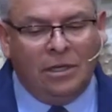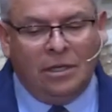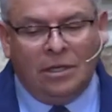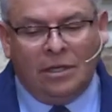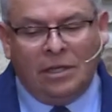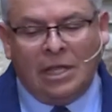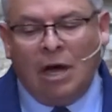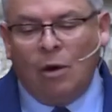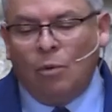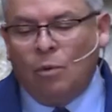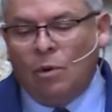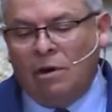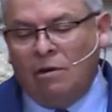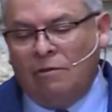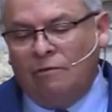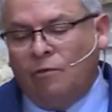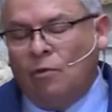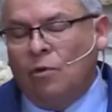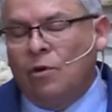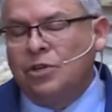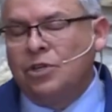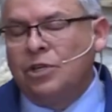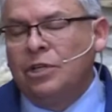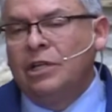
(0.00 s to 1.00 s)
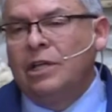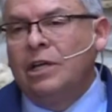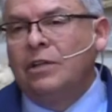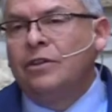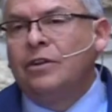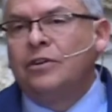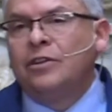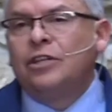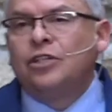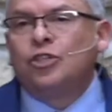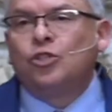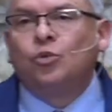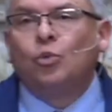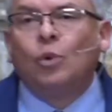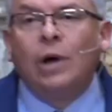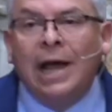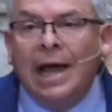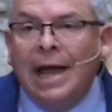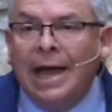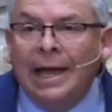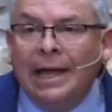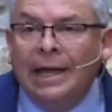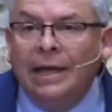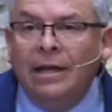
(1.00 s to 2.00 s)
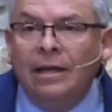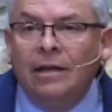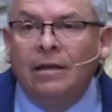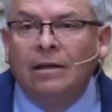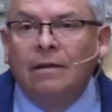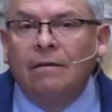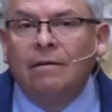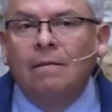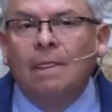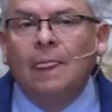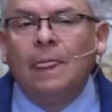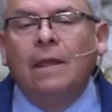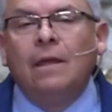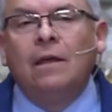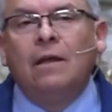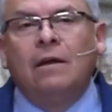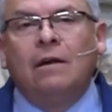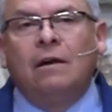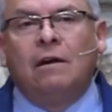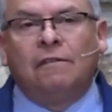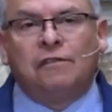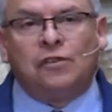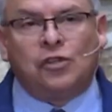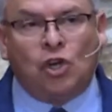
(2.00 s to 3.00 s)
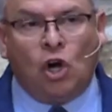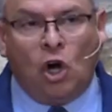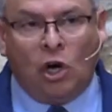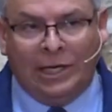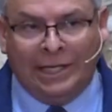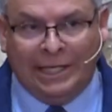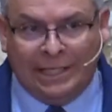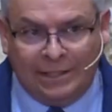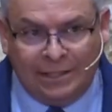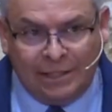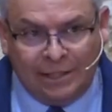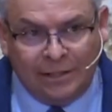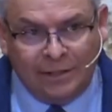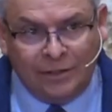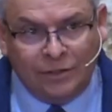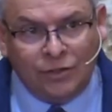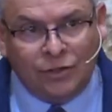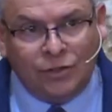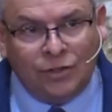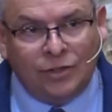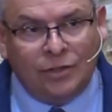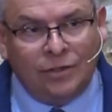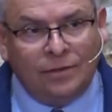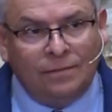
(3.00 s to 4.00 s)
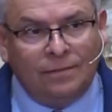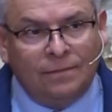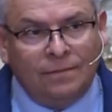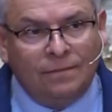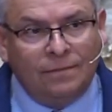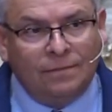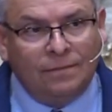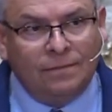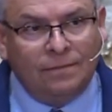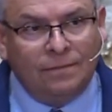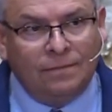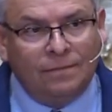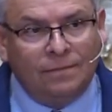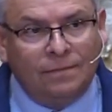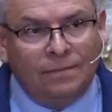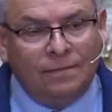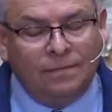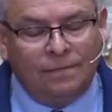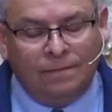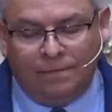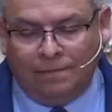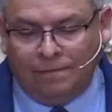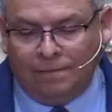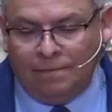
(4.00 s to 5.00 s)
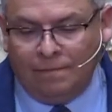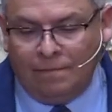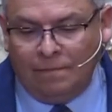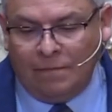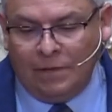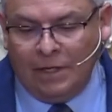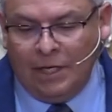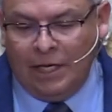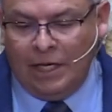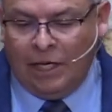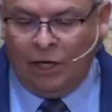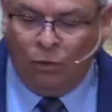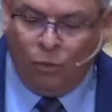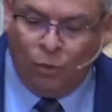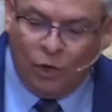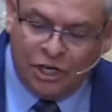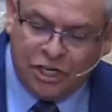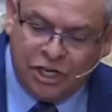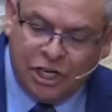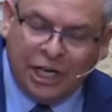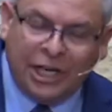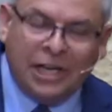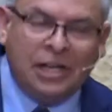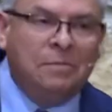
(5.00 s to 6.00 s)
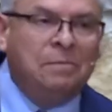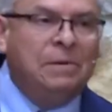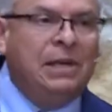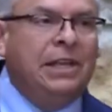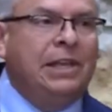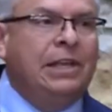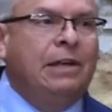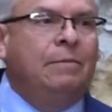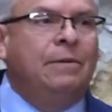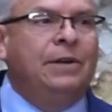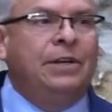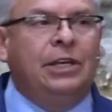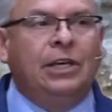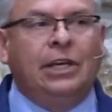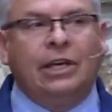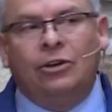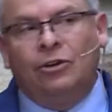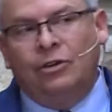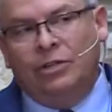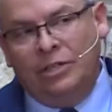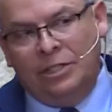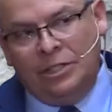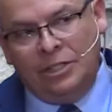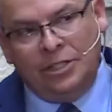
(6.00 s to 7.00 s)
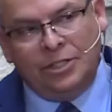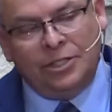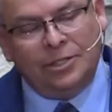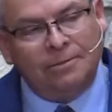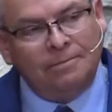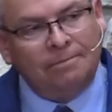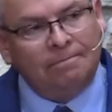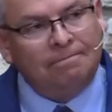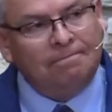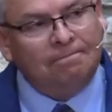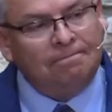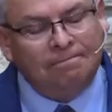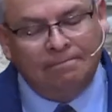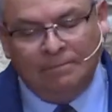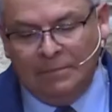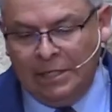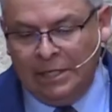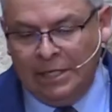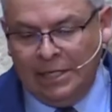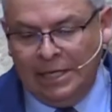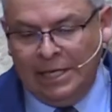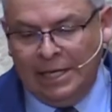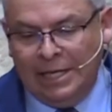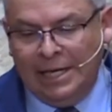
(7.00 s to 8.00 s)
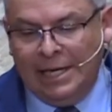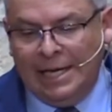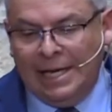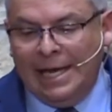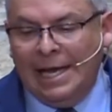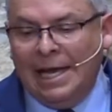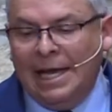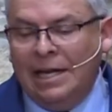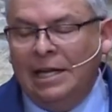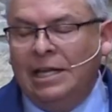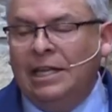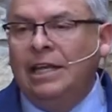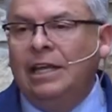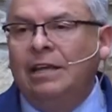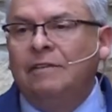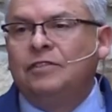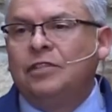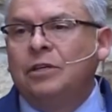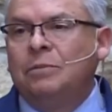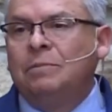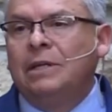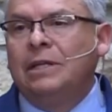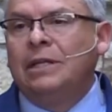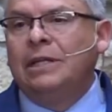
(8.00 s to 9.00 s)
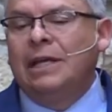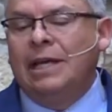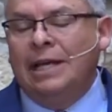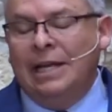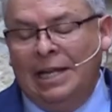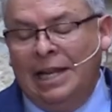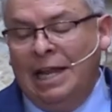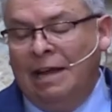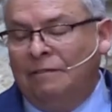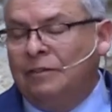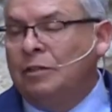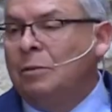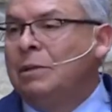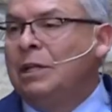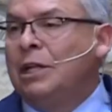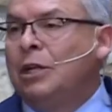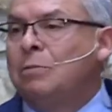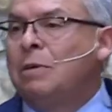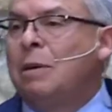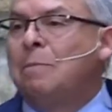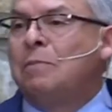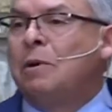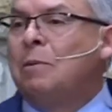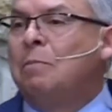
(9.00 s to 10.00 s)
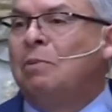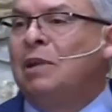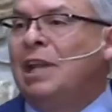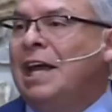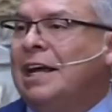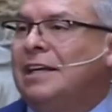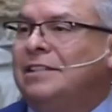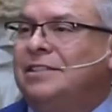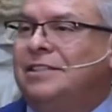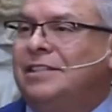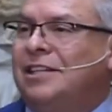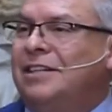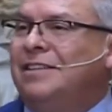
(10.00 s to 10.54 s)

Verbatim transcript: that were unfortunately under the sway of charlatans. He wished he could be there, but he couldn't. And leaves them, it left them a little bit perplexed.